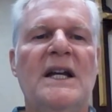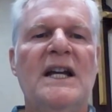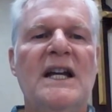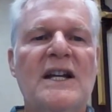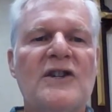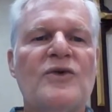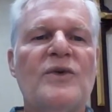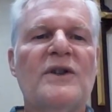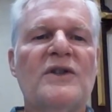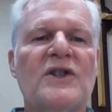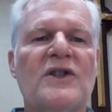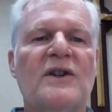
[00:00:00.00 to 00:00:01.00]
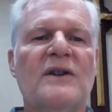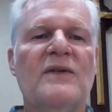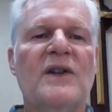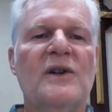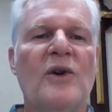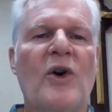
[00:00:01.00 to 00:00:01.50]
Israel served
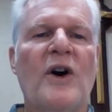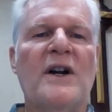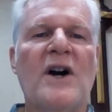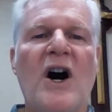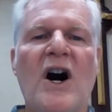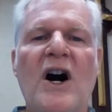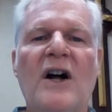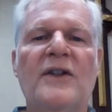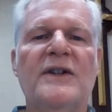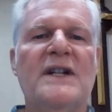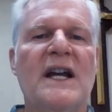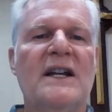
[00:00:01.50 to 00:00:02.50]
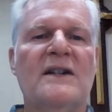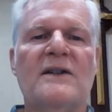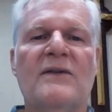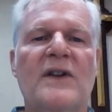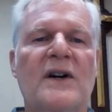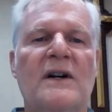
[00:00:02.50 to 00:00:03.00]
the Lord all the days
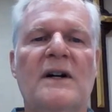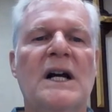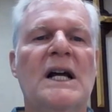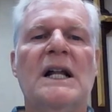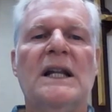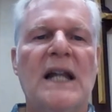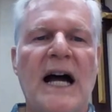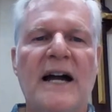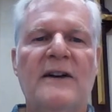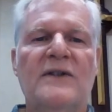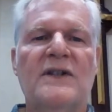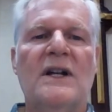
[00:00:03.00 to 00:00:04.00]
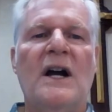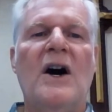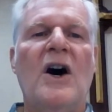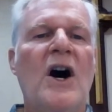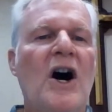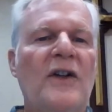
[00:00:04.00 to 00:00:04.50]
of their lives,
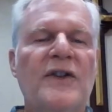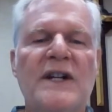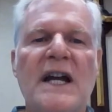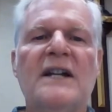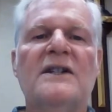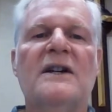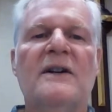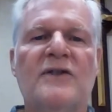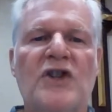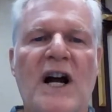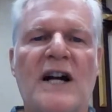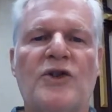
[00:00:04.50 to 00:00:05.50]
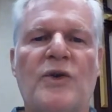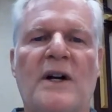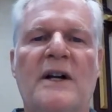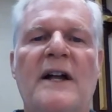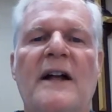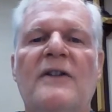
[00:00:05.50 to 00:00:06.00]
all the days of Joshua.
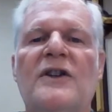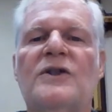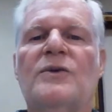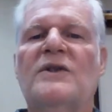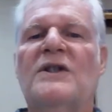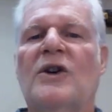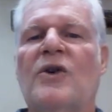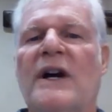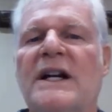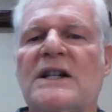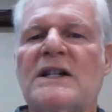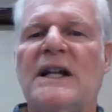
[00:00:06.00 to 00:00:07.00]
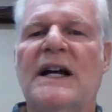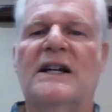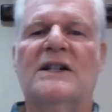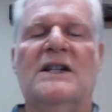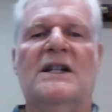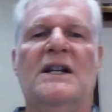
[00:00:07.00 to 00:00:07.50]
This was the greatest
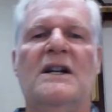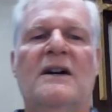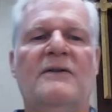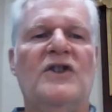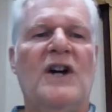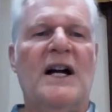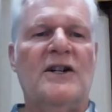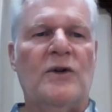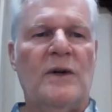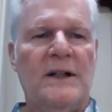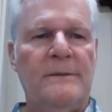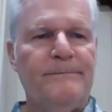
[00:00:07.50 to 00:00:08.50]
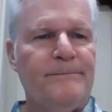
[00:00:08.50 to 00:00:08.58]
legacy of Joshua.